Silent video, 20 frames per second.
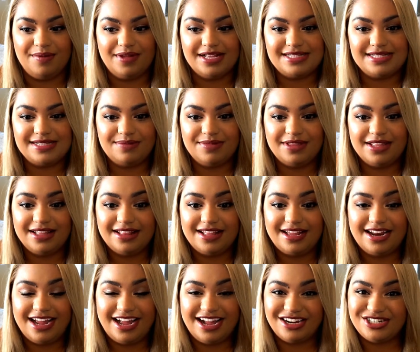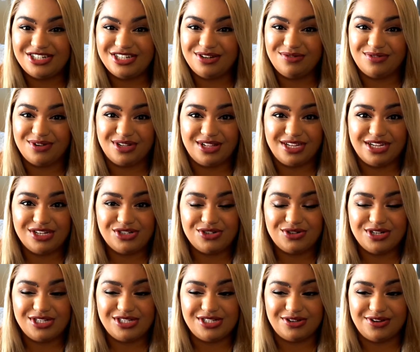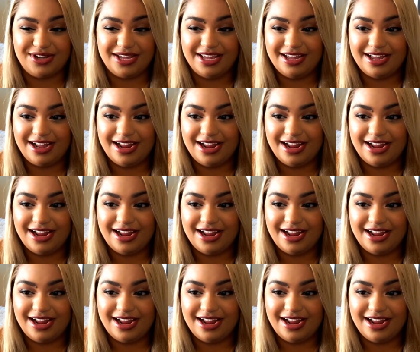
It's something that I actually really enjoy doing.